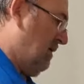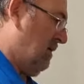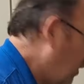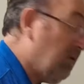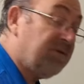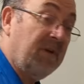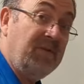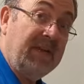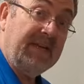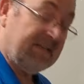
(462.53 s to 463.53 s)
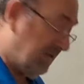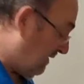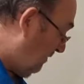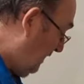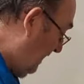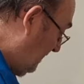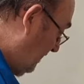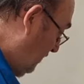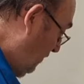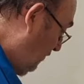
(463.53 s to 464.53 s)
We also need some
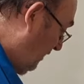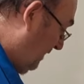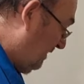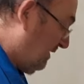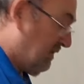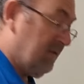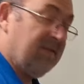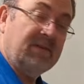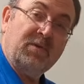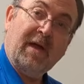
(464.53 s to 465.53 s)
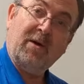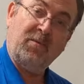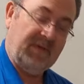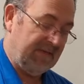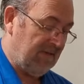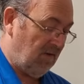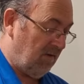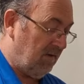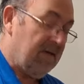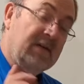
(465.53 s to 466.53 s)
yeast nutrients to help things
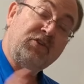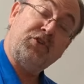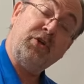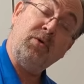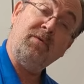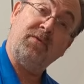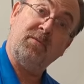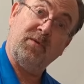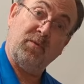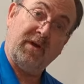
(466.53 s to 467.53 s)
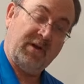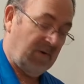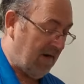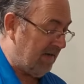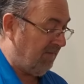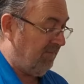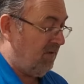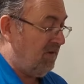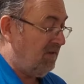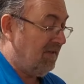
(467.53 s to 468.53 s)
along. 2 of them that we're going to add.
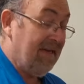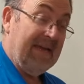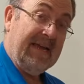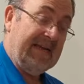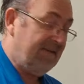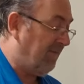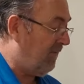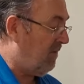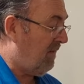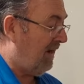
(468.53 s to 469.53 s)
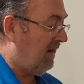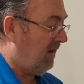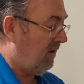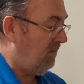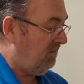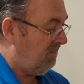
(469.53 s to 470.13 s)
First is Fermaid-O.